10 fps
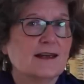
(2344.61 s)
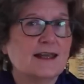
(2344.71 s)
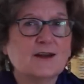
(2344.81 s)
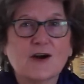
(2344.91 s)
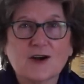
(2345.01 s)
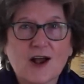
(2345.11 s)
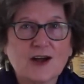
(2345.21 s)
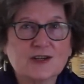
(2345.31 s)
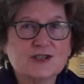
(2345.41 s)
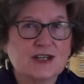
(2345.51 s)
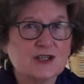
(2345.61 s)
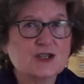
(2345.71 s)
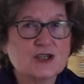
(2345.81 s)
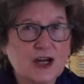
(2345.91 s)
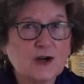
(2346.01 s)
in our hearts and
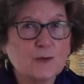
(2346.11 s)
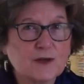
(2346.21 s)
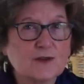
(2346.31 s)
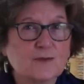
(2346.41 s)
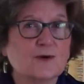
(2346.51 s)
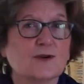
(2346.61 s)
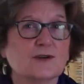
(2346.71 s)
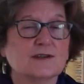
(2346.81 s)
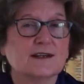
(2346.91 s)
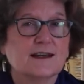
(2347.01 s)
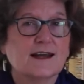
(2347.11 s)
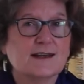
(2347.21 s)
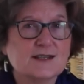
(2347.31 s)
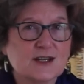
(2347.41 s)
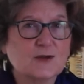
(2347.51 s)
share with the world
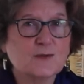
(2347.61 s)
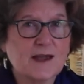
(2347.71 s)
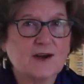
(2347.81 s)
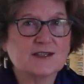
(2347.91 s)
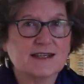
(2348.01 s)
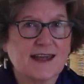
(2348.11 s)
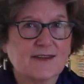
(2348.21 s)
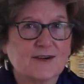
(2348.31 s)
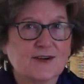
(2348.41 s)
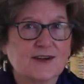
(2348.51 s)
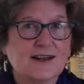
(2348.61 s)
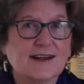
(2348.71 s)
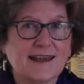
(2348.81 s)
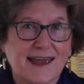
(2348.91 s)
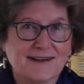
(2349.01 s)
until we are together
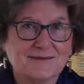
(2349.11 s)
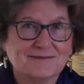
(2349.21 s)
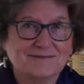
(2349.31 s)
again.